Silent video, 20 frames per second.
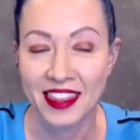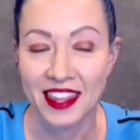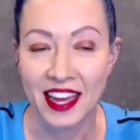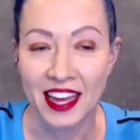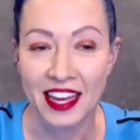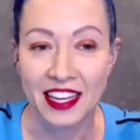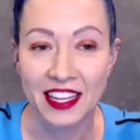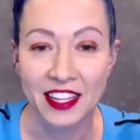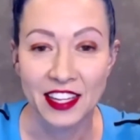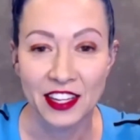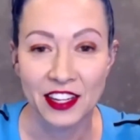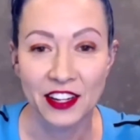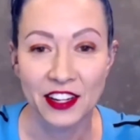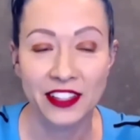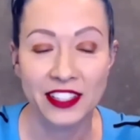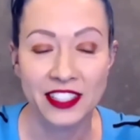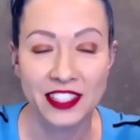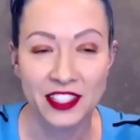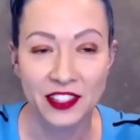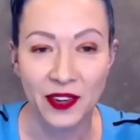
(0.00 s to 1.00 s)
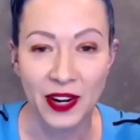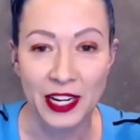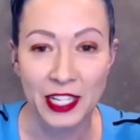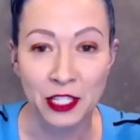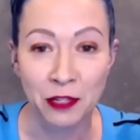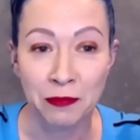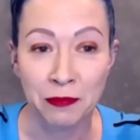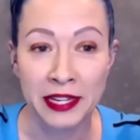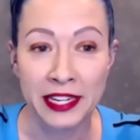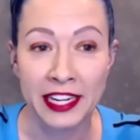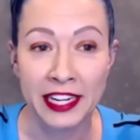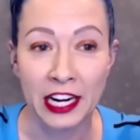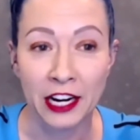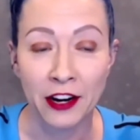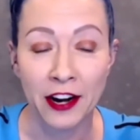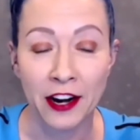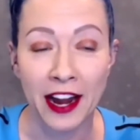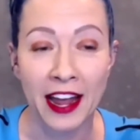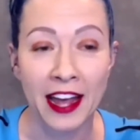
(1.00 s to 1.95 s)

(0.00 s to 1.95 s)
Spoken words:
Thank you. It's great to be here.